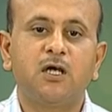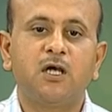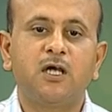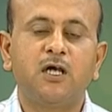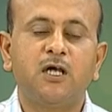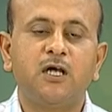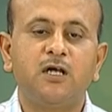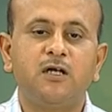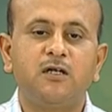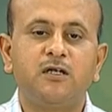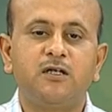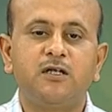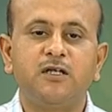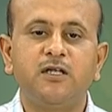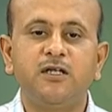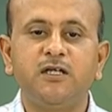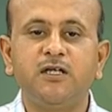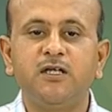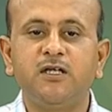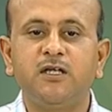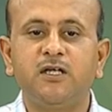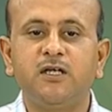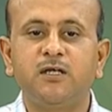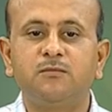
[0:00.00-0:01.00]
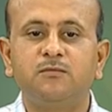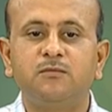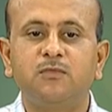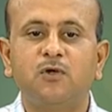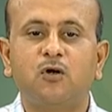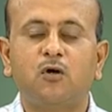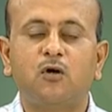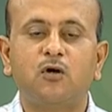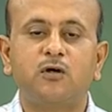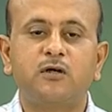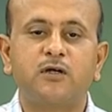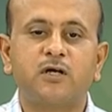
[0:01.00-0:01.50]
In TEM
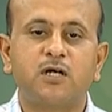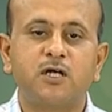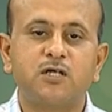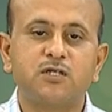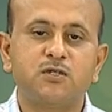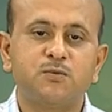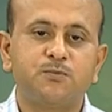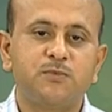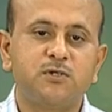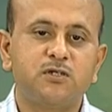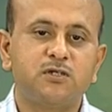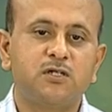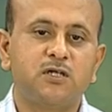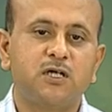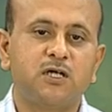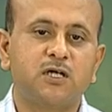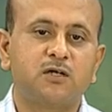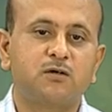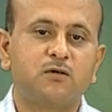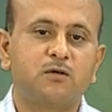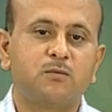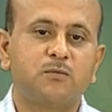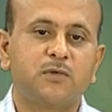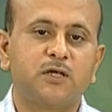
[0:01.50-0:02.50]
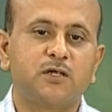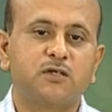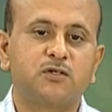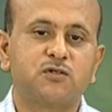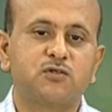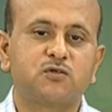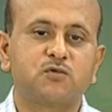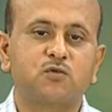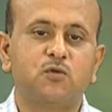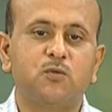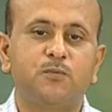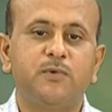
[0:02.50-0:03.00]
or transmission electron
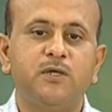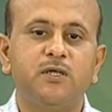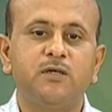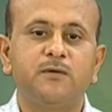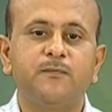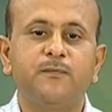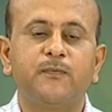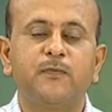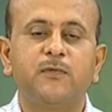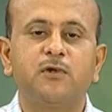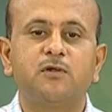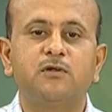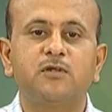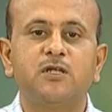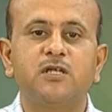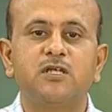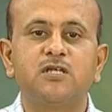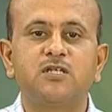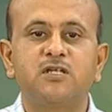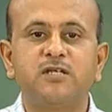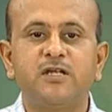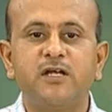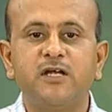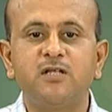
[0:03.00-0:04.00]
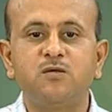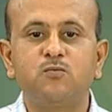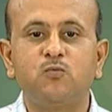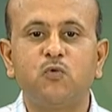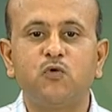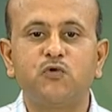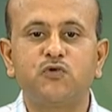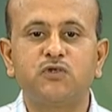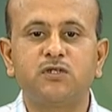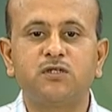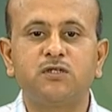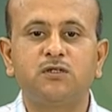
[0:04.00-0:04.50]
microscopy, the stage
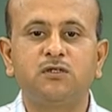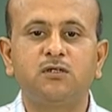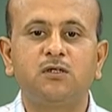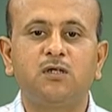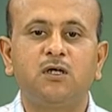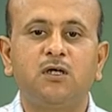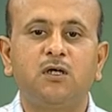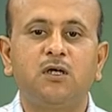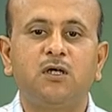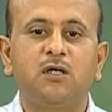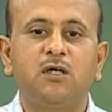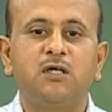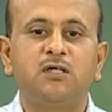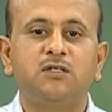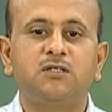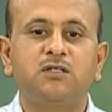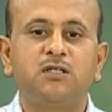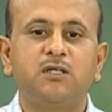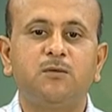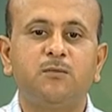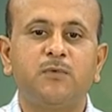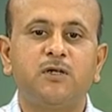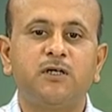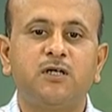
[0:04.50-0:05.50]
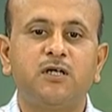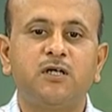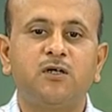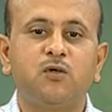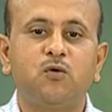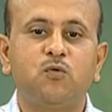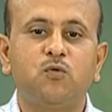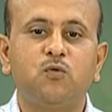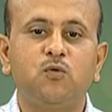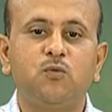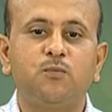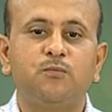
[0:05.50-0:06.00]
motion is limited
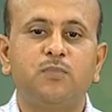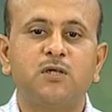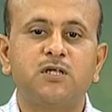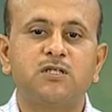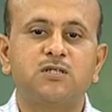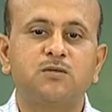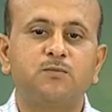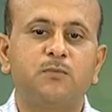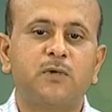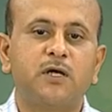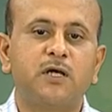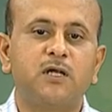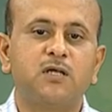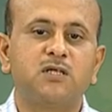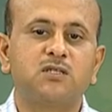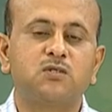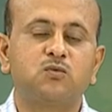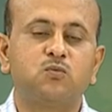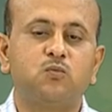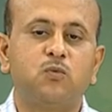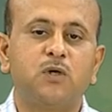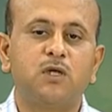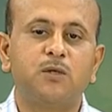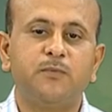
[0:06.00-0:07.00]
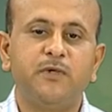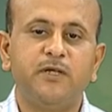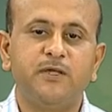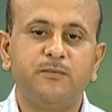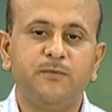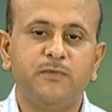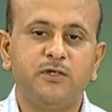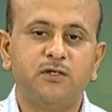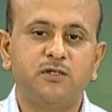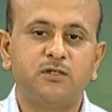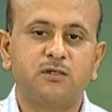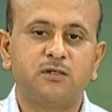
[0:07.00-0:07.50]
to plus minus 1
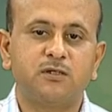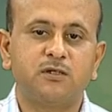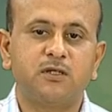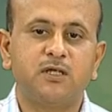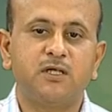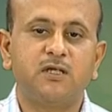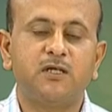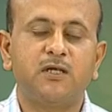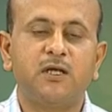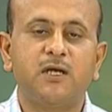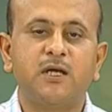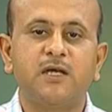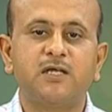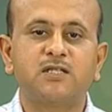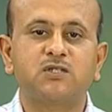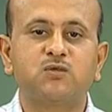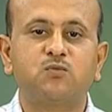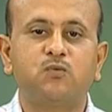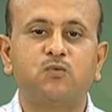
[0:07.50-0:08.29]
millimeter in x